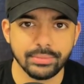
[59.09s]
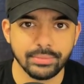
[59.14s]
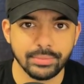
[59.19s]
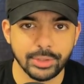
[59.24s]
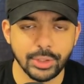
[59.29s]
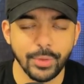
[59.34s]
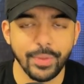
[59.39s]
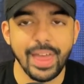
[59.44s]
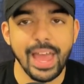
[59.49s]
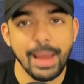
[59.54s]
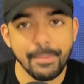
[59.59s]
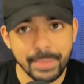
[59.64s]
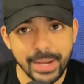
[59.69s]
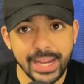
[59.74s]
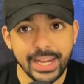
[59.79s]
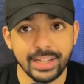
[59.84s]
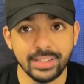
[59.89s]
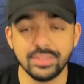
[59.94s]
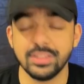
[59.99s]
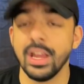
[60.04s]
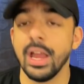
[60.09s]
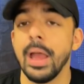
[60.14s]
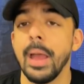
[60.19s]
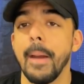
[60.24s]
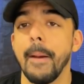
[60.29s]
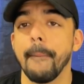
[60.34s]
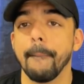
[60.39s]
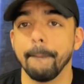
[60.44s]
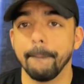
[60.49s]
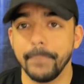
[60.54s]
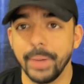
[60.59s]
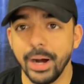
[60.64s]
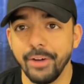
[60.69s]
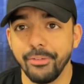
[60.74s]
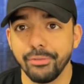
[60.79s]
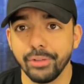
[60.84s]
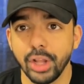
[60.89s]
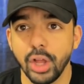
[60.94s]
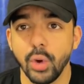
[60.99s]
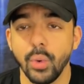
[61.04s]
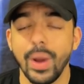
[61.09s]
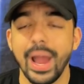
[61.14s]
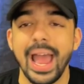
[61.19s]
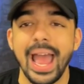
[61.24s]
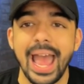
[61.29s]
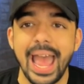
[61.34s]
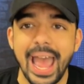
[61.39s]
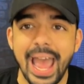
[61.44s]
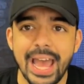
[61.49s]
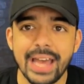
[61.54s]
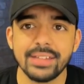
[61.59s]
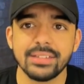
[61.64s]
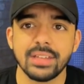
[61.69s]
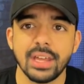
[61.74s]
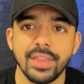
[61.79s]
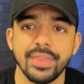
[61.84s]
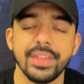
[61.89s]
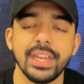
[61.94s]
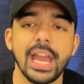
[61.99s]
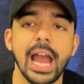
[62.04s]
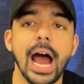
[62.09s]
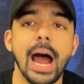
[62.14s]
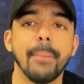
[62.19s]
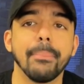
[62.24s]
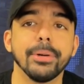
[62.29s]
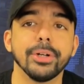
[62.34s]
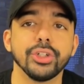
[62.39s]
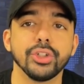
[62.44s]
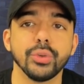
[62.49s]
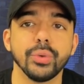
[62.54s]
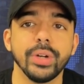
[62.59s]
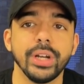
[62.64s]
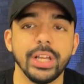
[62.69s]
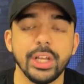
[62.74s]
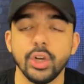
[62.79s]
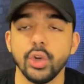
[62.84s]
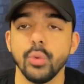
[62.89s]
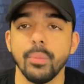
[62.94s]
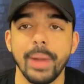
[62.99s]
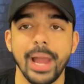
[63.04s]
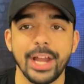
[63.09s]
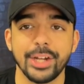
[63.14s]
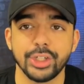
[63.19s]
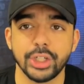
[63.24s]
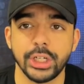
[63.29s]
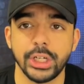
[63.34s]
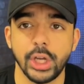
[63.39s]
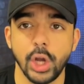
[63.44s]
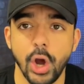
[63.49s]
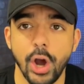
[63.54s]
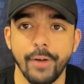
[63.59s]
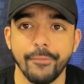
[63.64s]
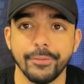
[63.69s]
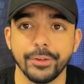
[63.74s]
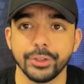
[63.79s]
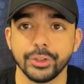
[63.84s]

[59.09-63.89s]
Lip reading: So that means Buffalo has the opportunity to match any offer.